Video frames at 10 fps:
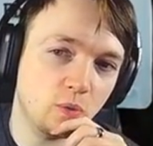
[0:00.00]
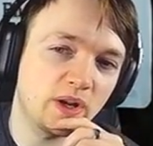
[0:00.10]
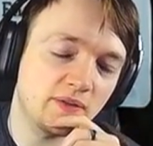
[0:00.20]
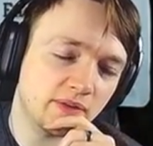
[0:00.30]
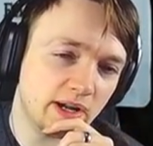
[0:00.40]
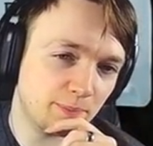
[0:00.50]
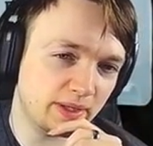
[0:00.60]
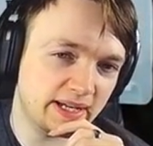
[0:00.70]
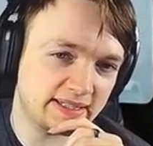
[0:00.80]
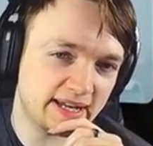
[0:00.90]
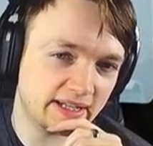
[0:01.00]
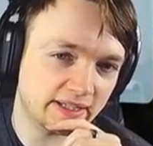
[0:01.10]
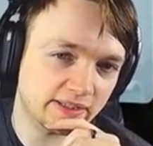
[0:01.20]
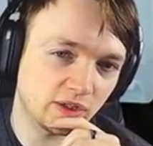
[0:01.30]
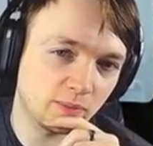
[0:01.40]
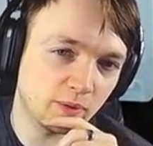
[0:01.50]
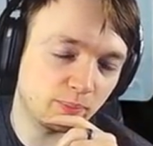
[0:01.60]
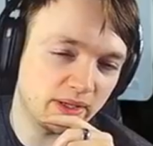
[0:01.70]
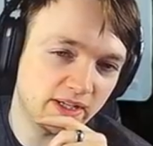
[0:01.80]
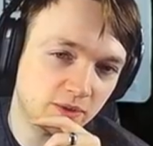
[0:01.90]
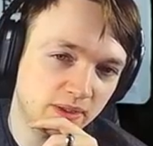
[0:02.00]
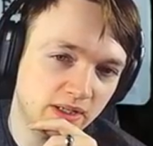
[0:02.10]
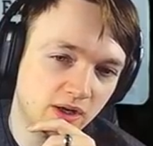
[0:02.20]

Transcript: whenever I play a deck that's all about playing as many